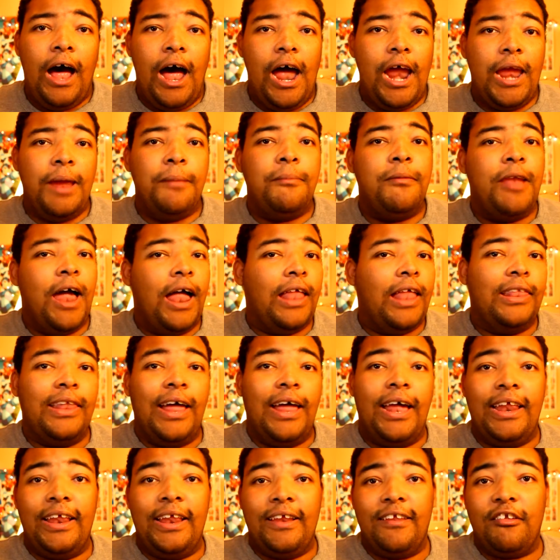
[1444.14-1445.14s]
actually
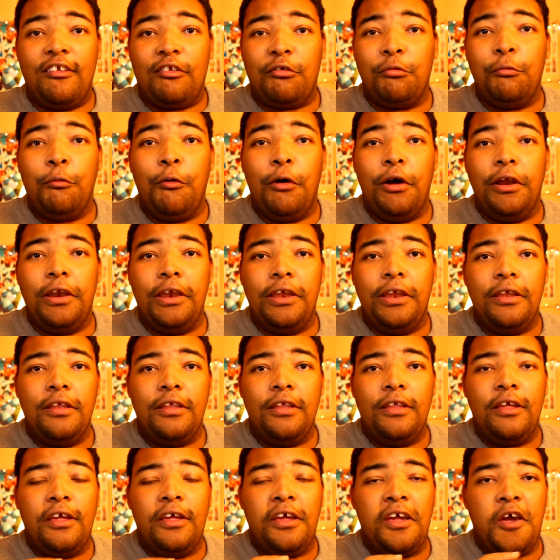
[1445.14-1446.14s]
really enjoy this
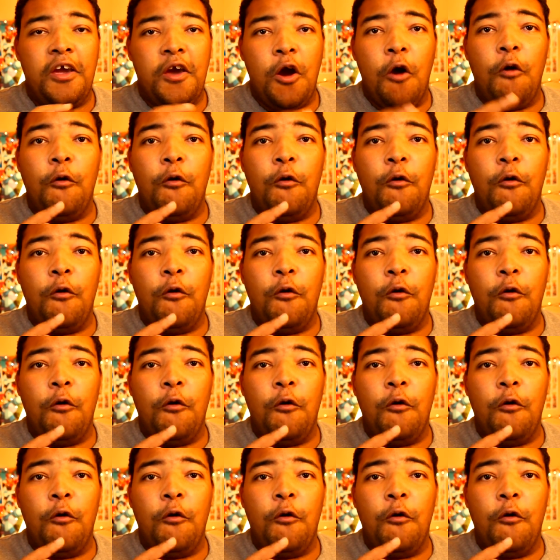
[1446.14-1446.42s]
episode.